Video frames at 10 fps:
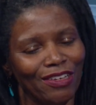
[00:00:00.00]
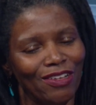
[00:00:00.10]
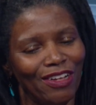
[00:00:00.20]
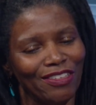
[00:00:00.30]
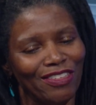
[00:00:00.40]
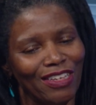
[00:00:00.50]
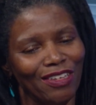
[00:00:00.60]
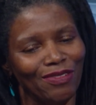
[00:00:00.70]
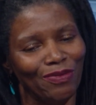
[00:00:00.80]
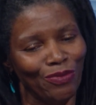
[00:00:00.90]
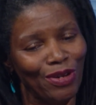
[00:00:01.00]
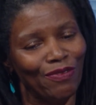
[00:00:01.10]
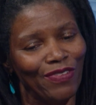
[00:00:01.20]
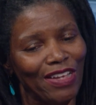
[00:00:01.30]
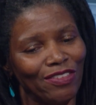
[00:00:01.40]
car seat rear
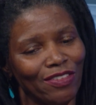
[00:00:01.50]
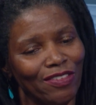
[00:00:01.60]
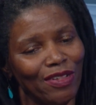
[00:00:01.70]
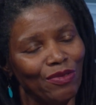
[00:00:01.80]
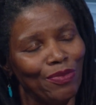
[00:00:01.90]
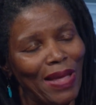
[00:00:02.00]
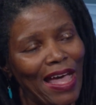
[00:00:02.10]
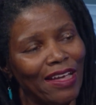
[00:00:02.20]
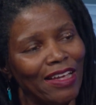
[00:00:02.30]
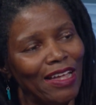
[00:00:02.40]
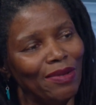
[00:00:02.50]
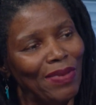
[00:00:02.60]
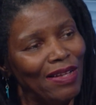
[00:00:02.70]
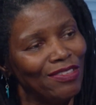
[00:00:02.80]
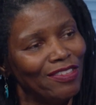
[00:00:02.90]
facing slips back, kind of
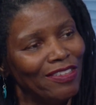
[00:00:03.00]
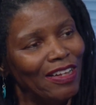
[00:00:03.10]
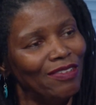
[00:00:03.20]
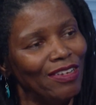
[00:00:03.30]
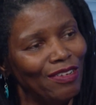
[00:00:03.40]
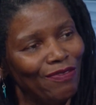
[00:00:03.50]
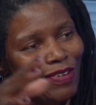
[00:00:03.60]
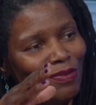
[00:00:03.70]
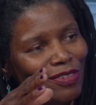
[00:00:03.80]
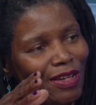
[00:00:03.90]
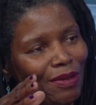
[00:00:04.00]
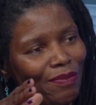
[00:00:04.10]
bounces down, then it flips up.